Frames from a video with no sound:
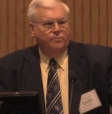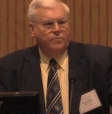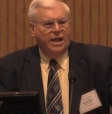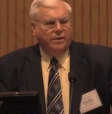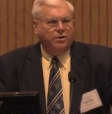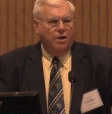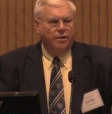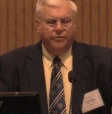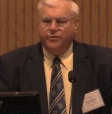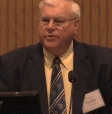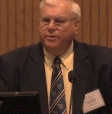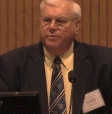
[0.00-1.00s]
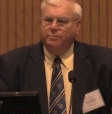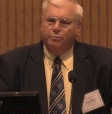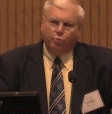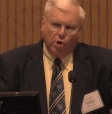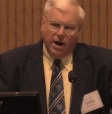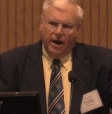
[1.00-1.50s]
that constant
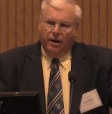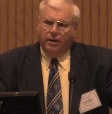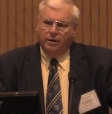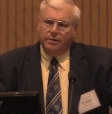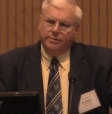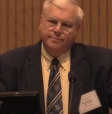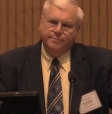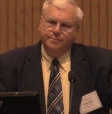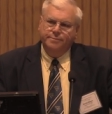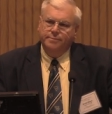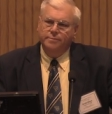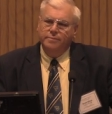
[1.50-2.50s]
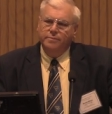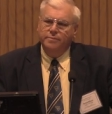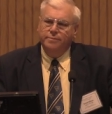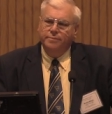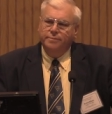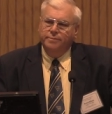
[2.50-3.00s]
prayer
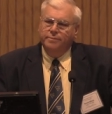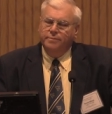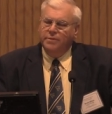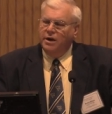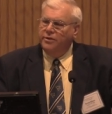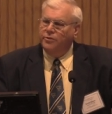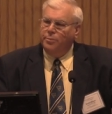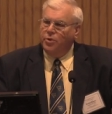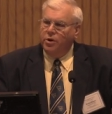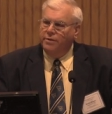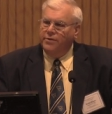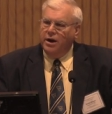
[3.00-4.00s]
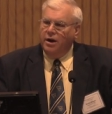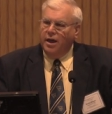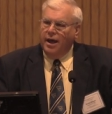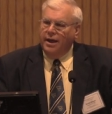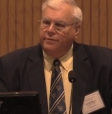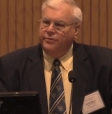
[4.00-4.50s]
that is a part of our
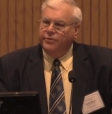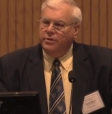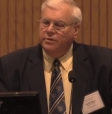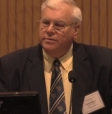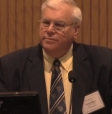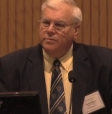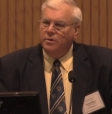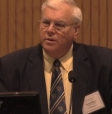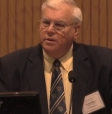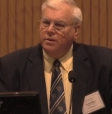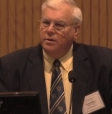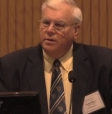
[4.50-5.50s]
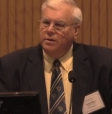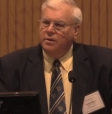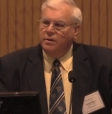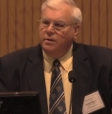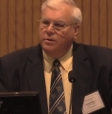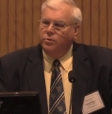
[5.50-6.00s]
lives.
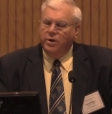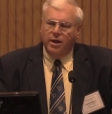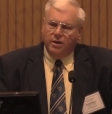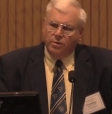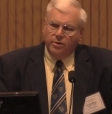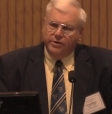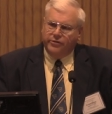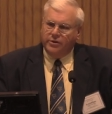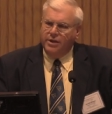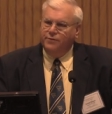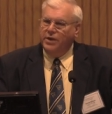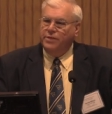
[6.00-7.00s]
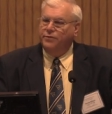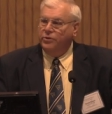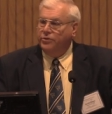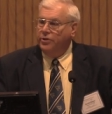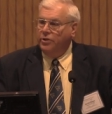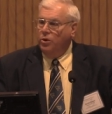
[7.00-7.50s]
We're not going to stay
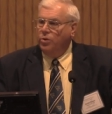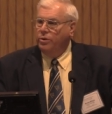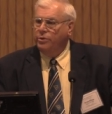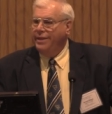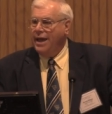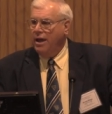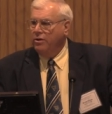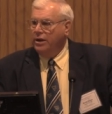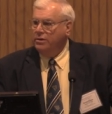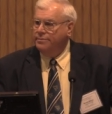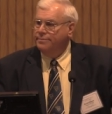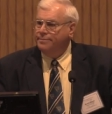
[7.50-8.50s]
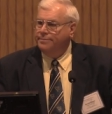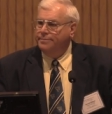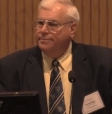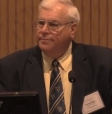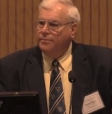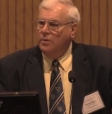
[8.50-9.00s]
faithful to the Lord without it.
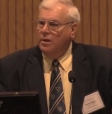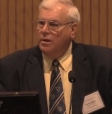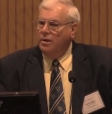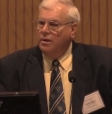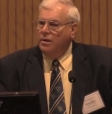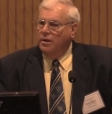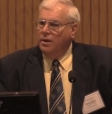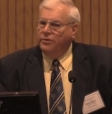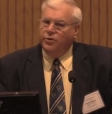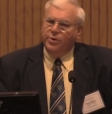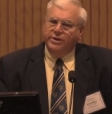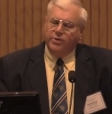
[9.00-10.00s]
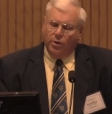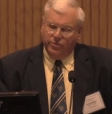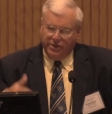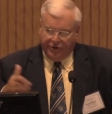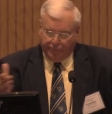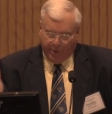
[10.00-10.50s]
And so he
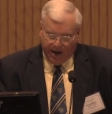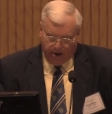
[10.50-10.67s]
told this